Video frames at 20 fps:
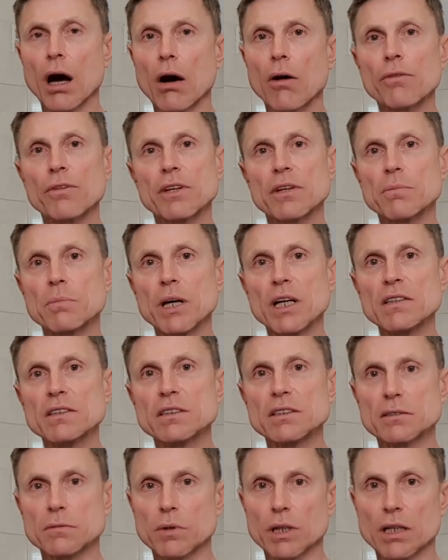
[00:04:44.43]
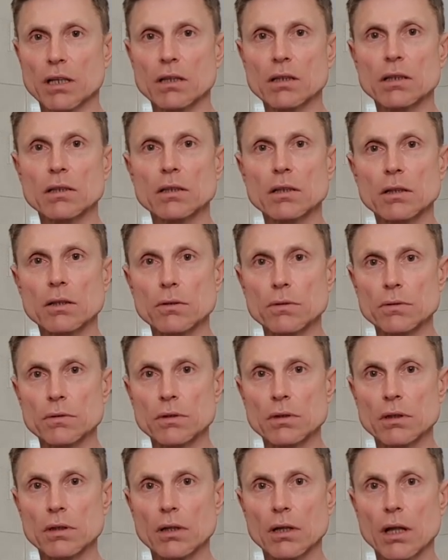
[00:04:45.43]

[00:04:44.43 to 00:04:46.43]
On this basis, we can conclude